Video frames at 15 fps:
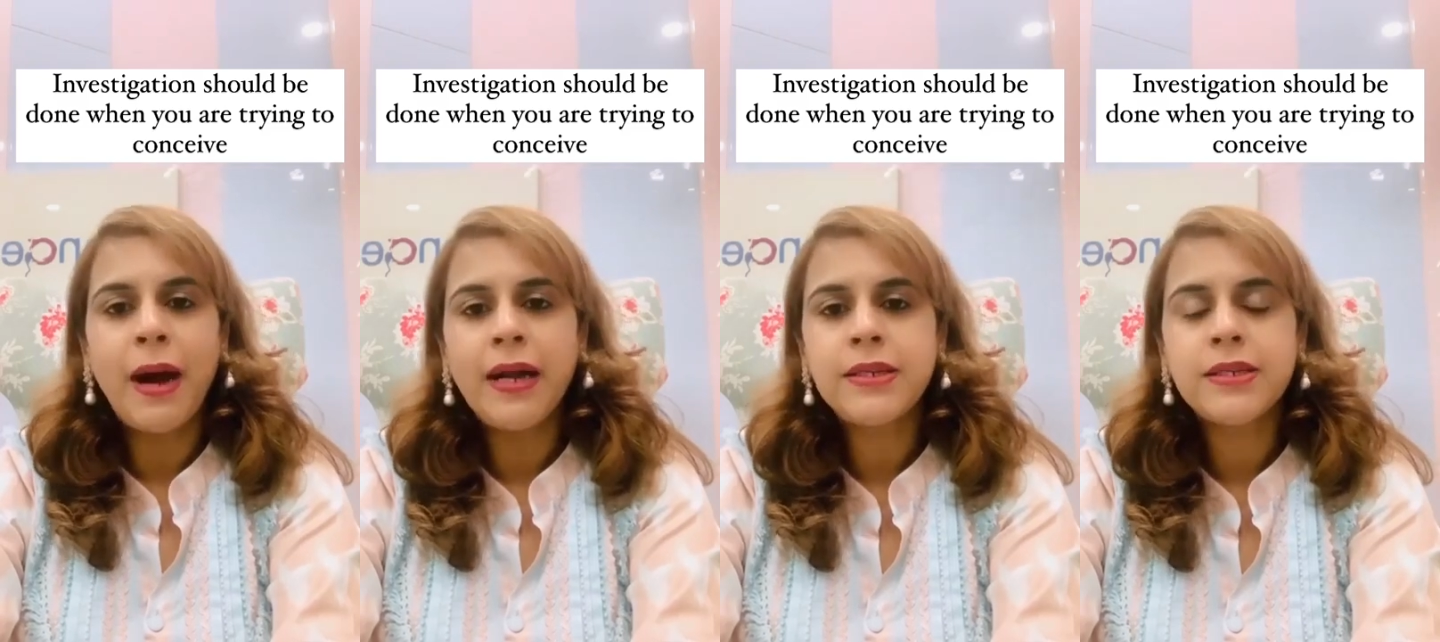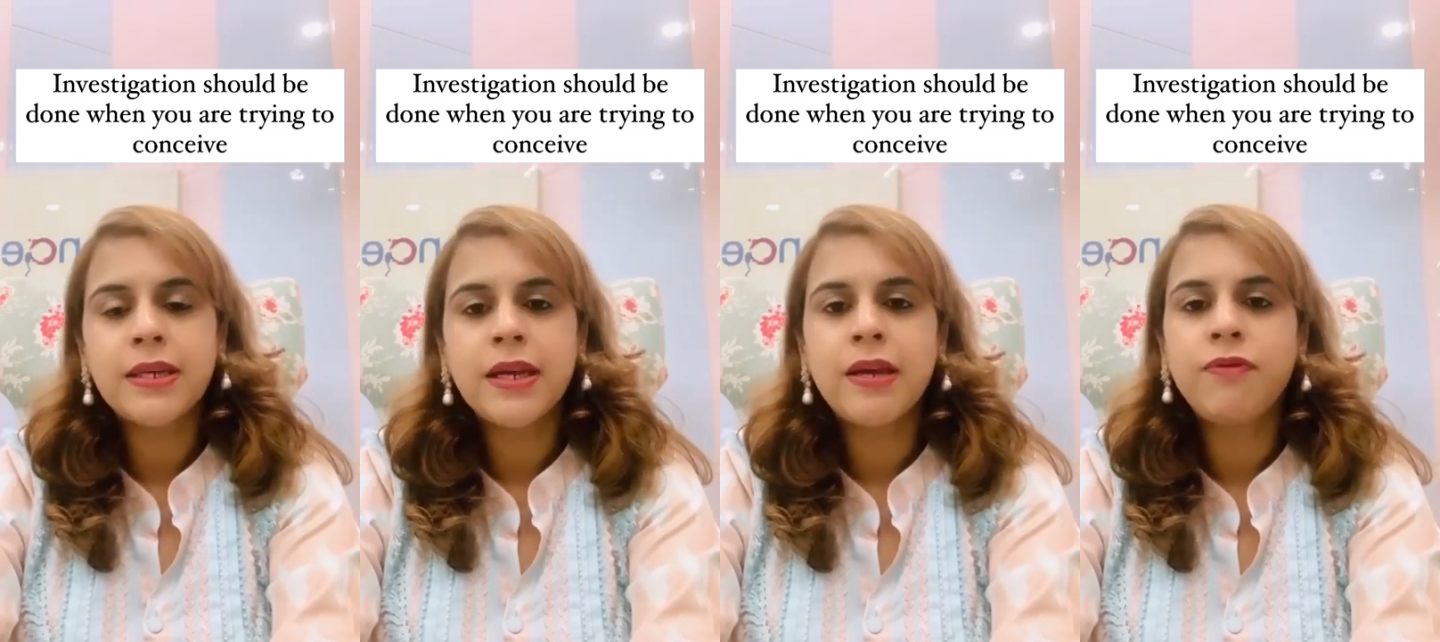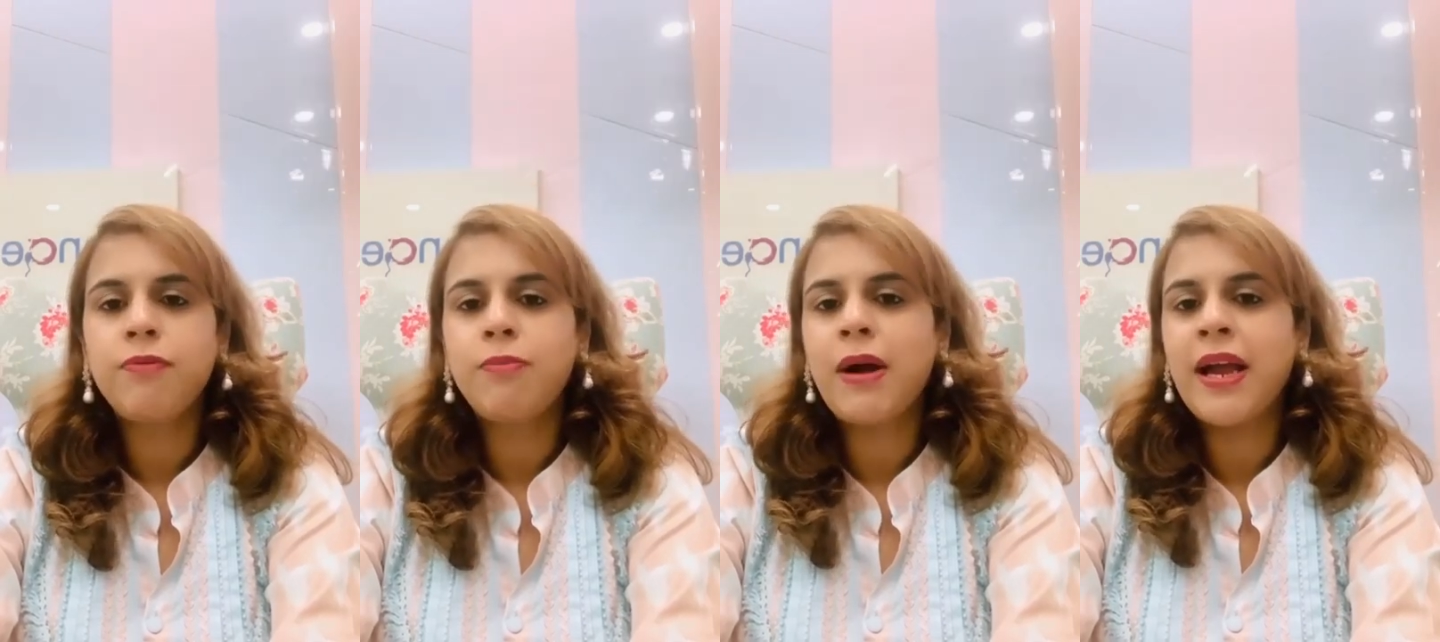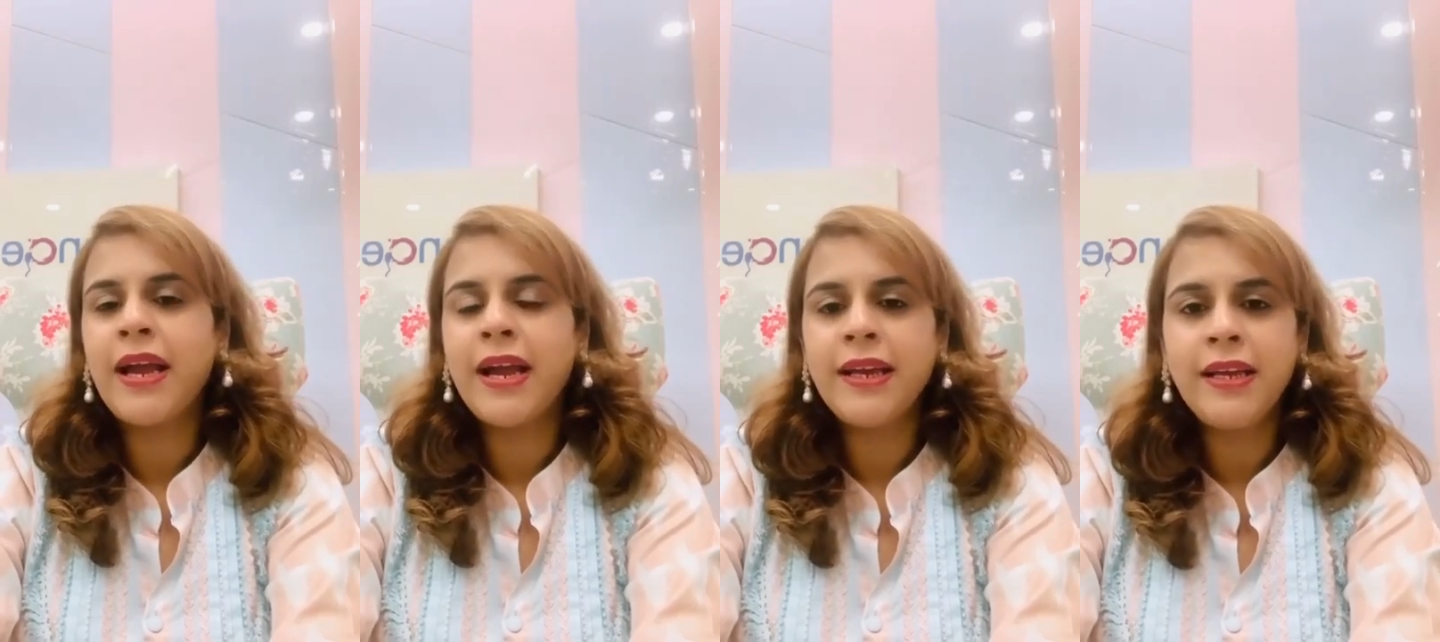But if
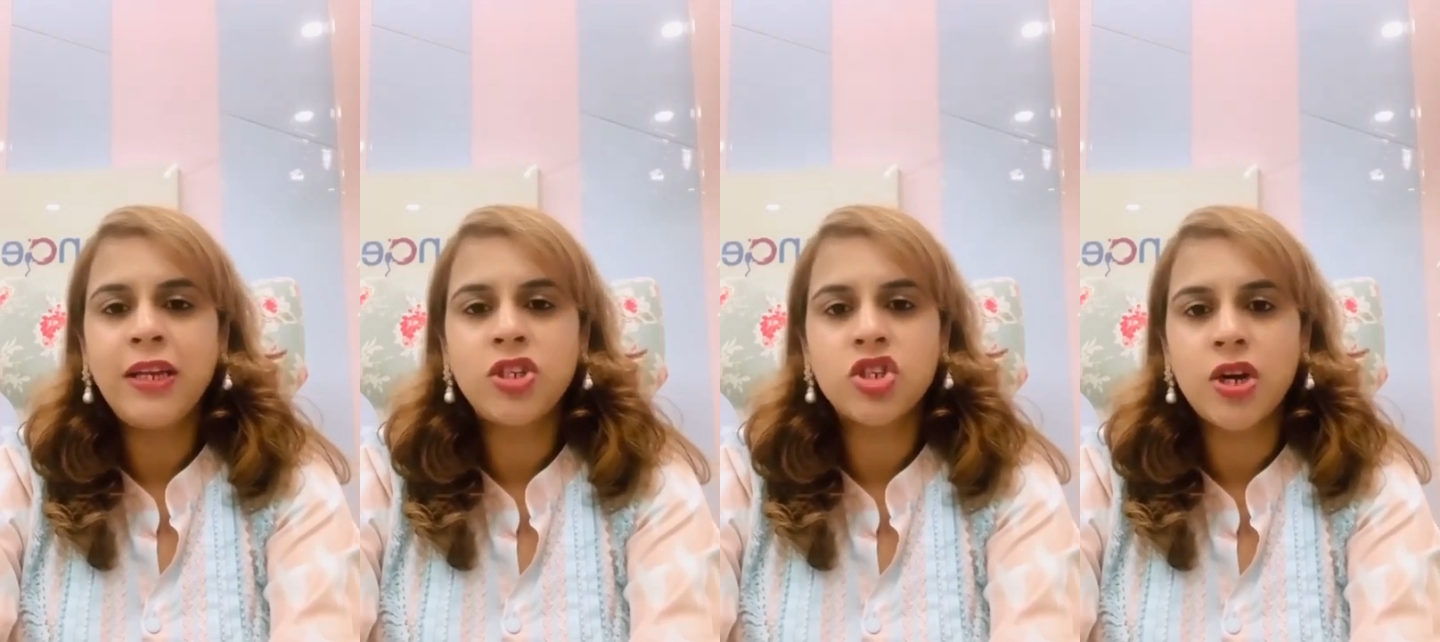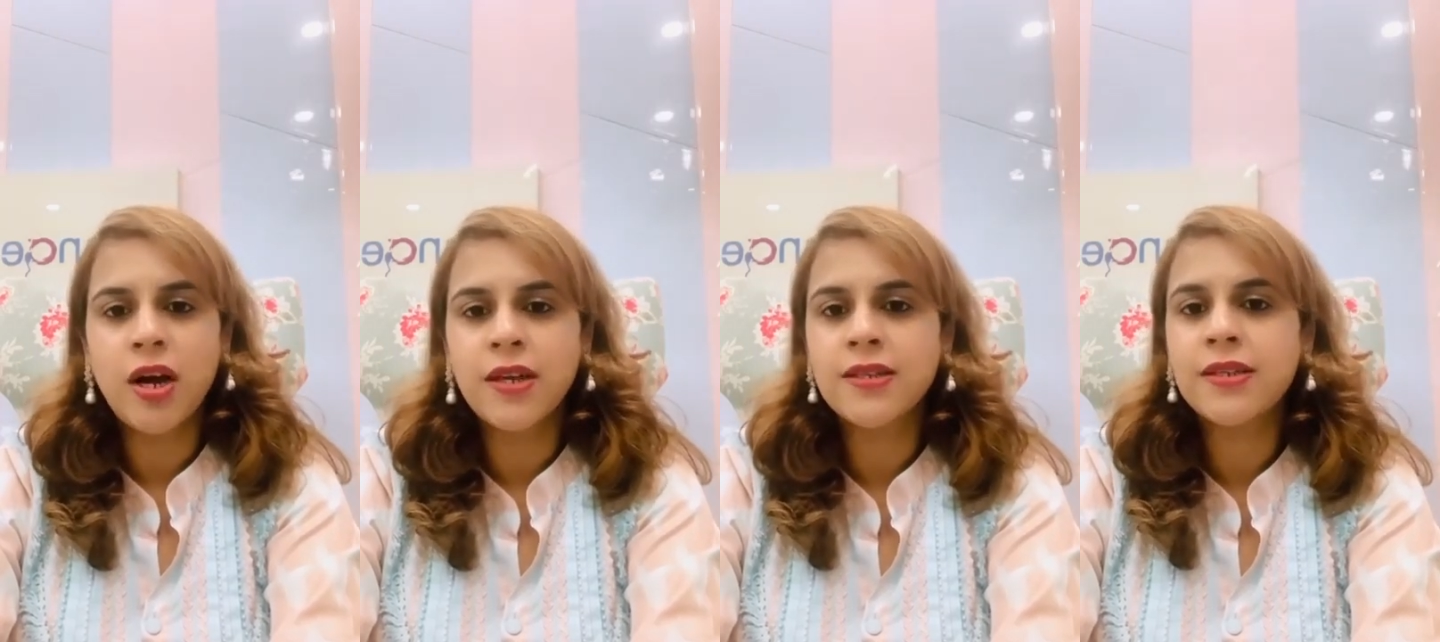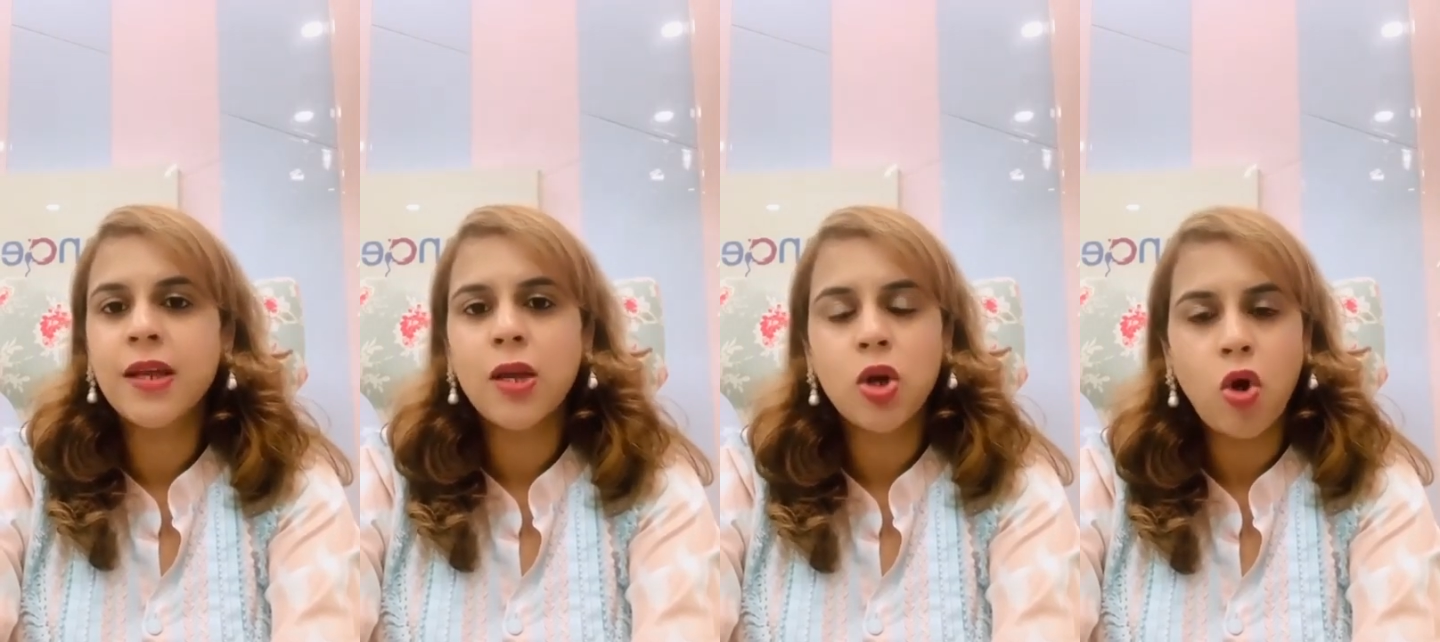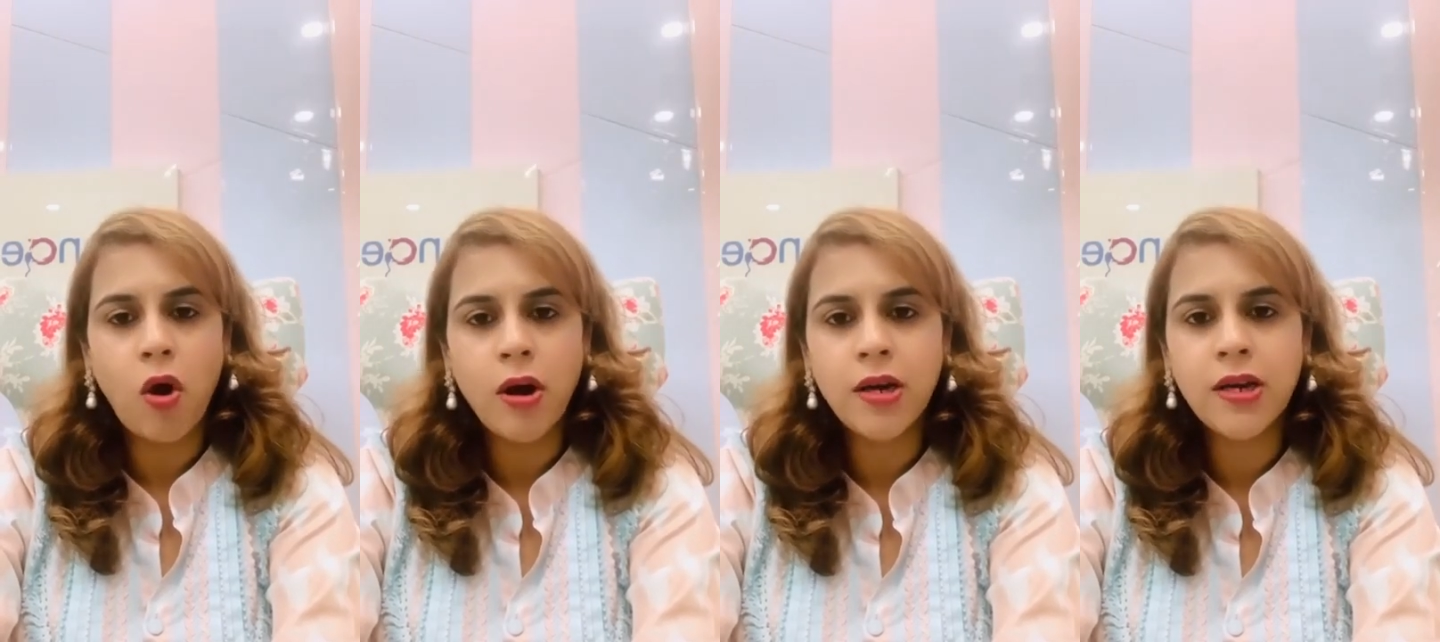by any chance they're
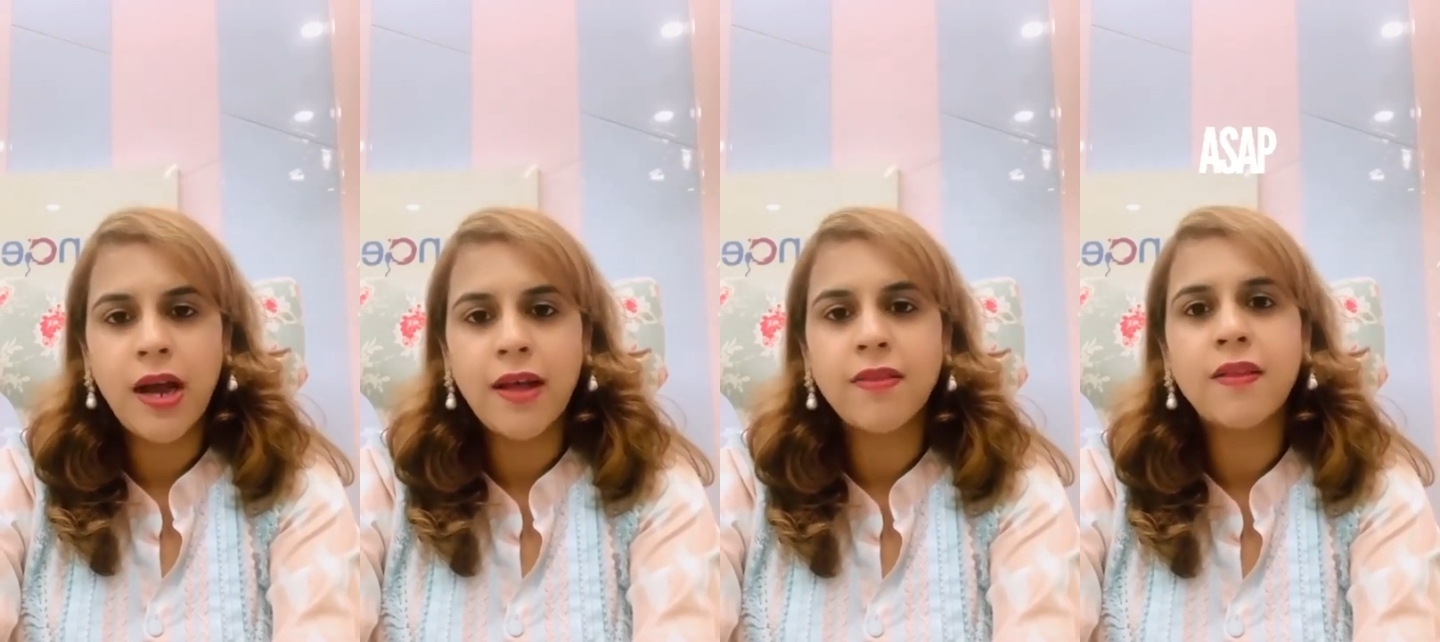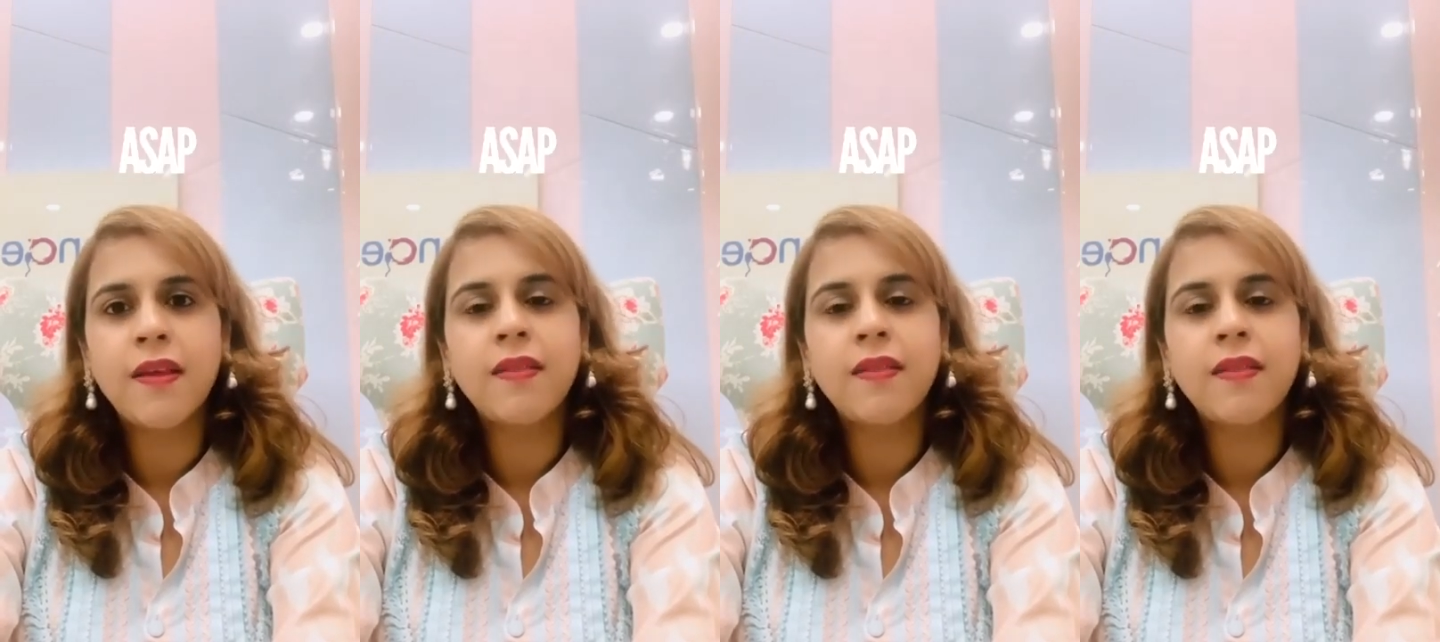not done,